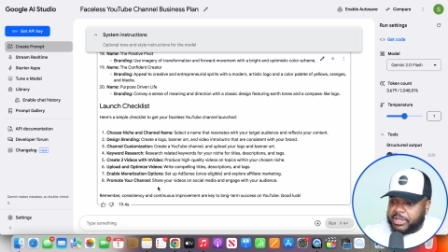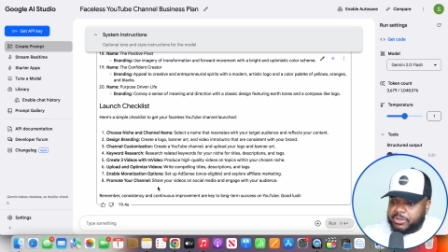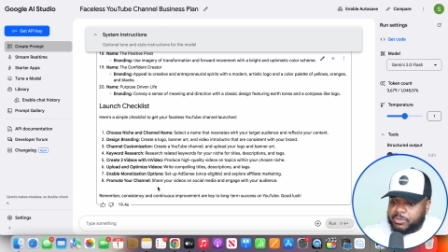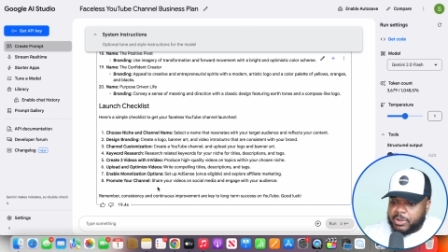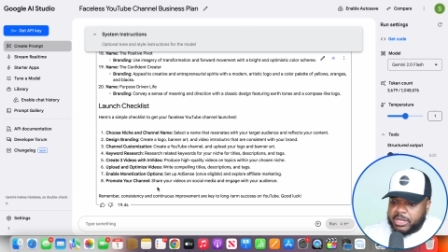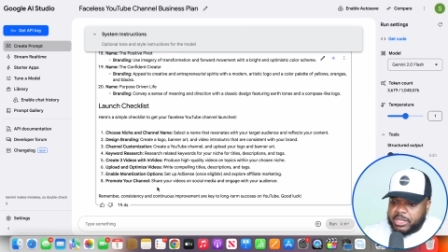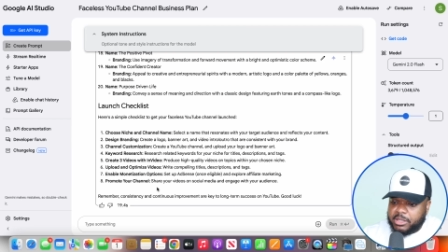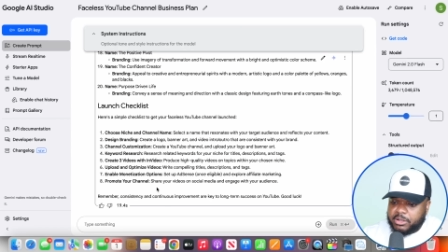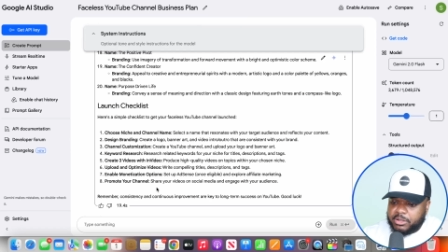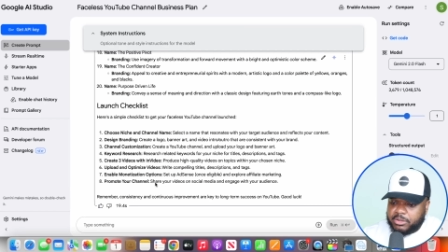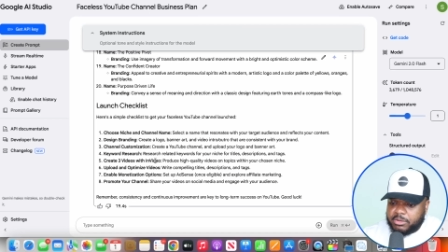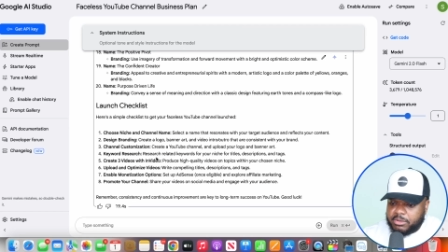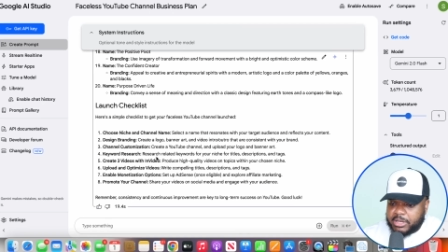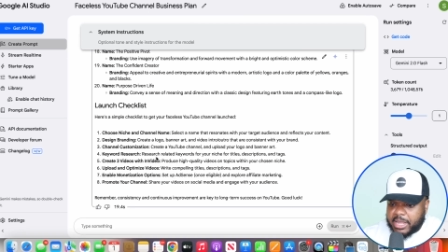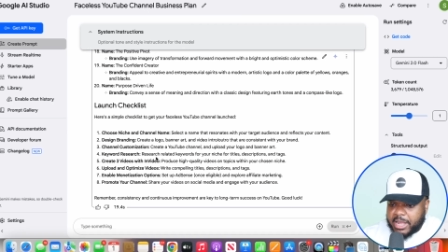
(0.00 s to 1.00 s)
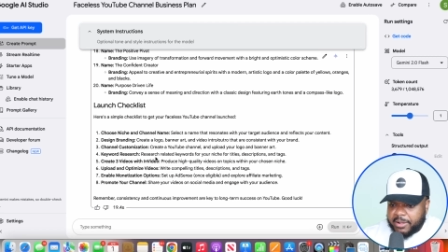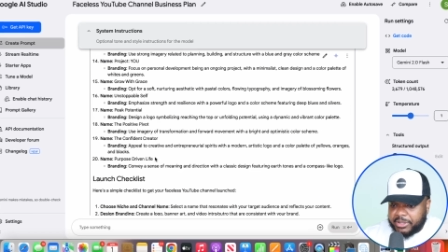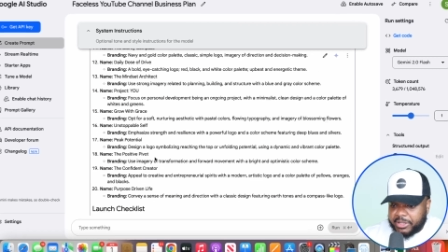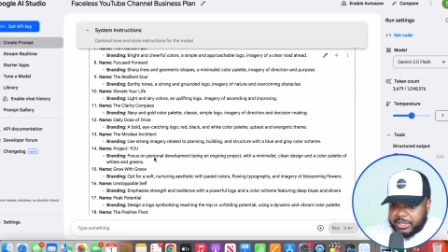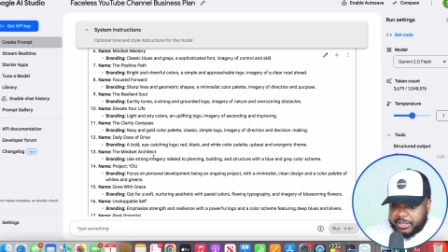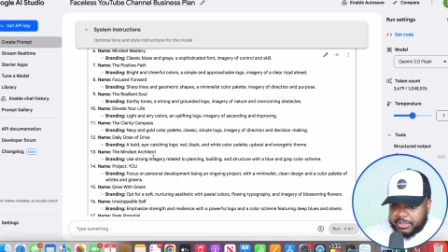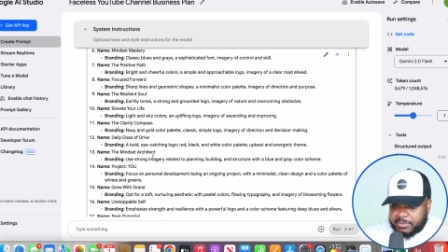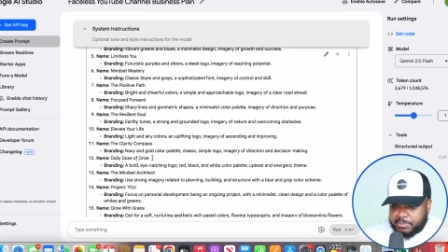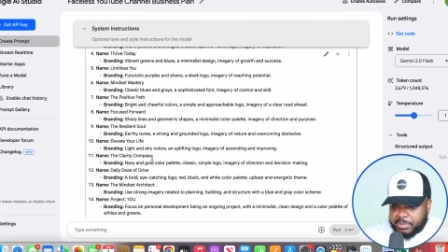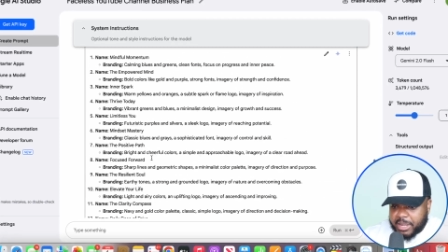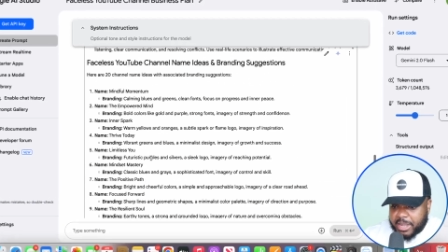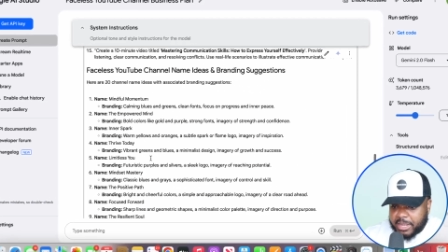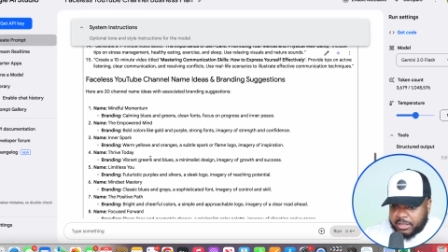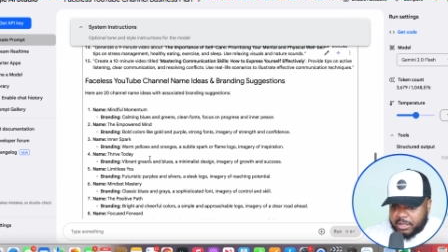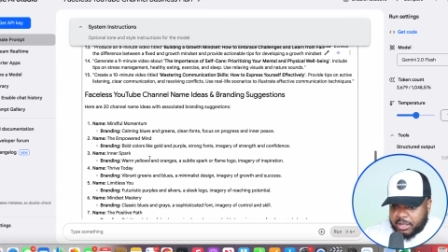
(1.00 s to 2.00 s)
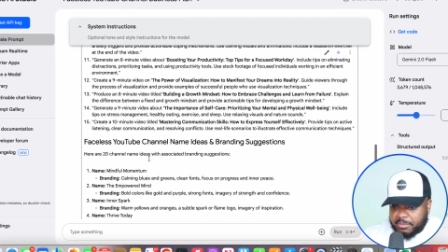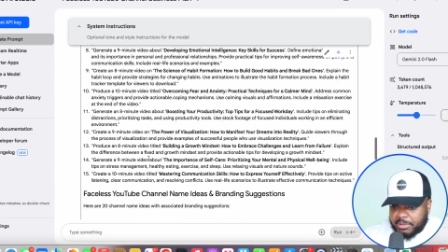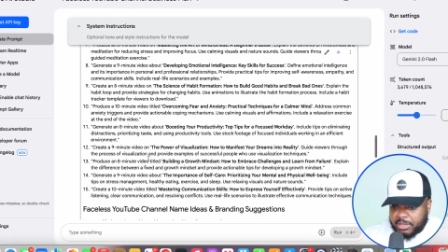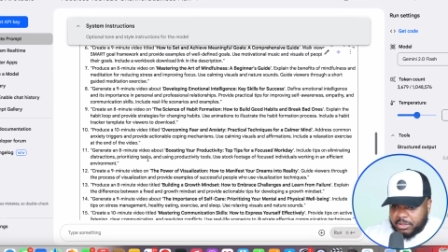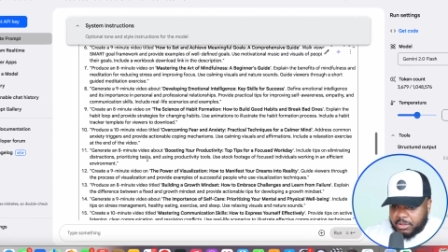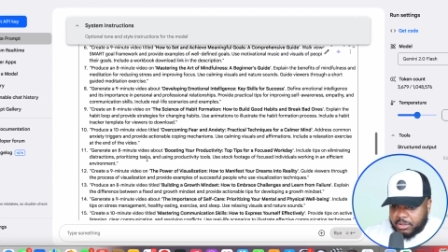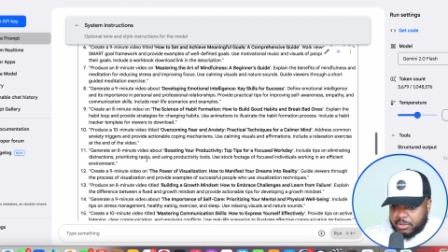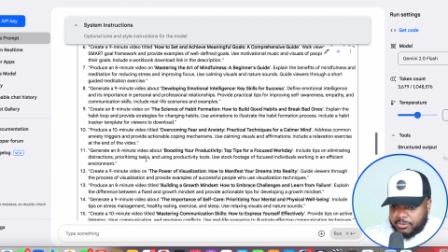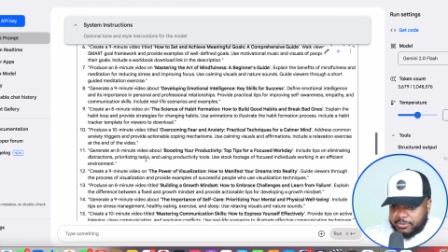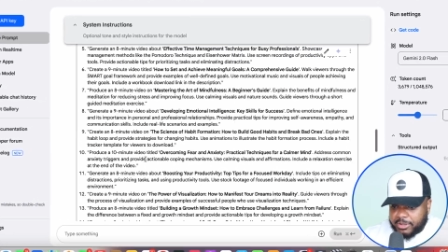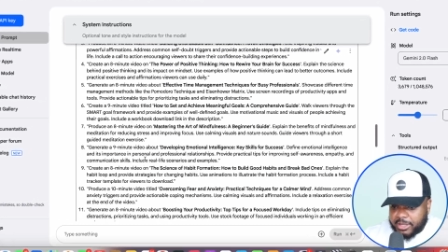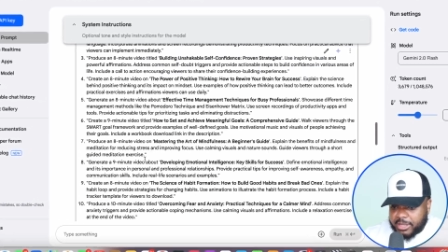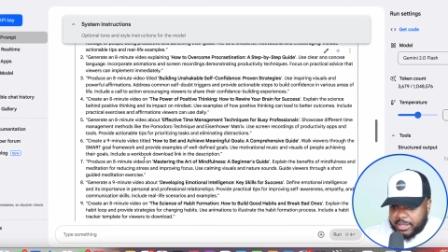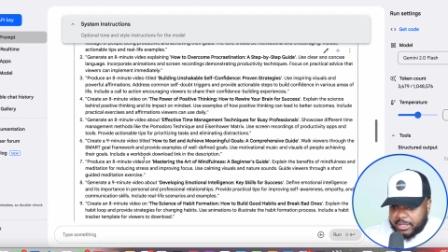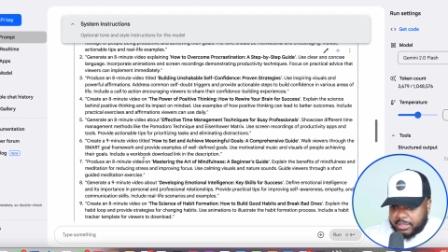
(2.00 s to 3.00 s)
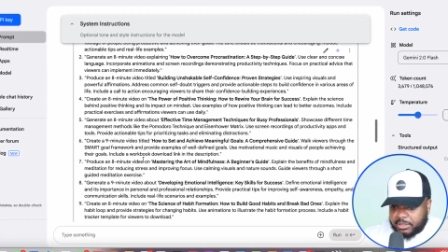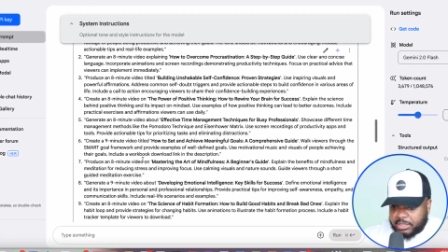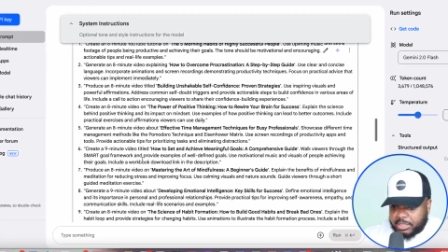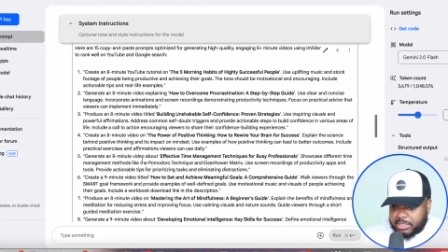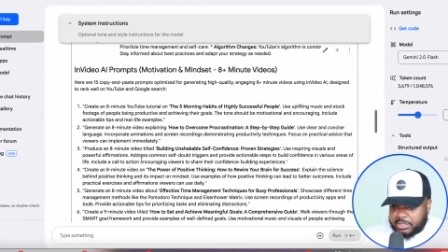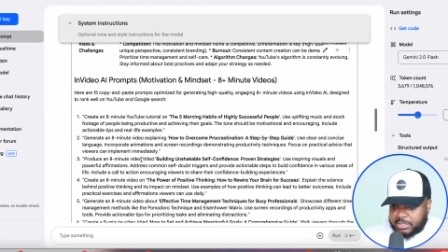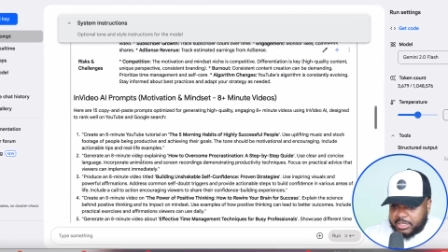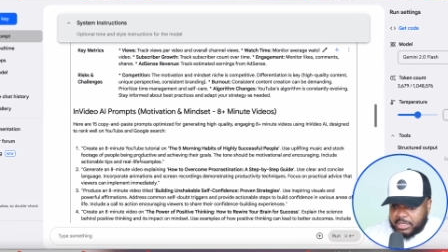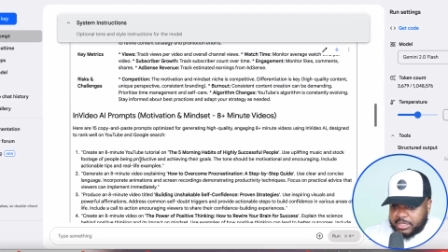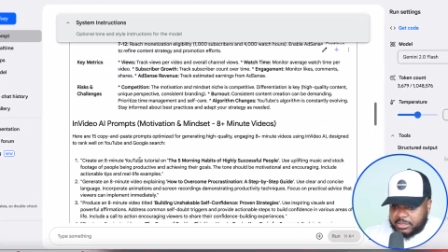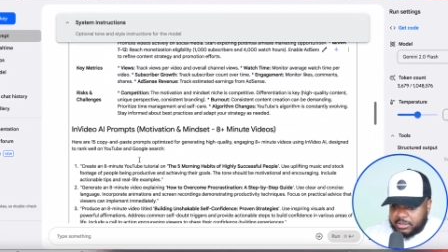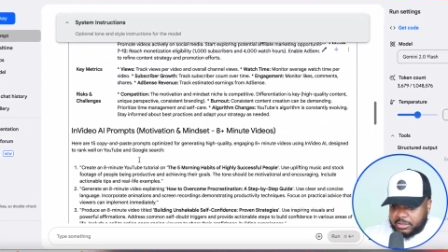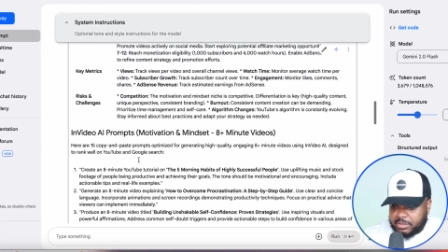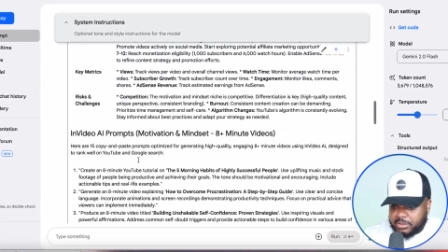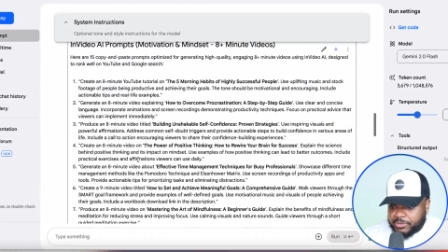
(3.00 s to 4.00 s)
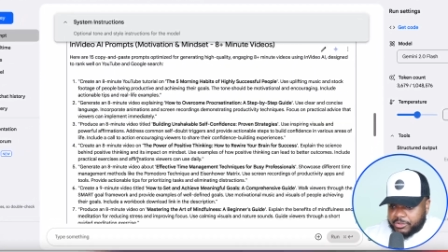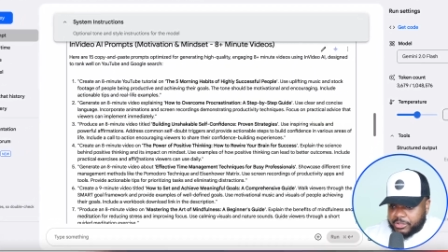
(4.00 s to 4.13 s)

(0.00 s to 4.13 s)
and the way that you can do that is by coming over here to this list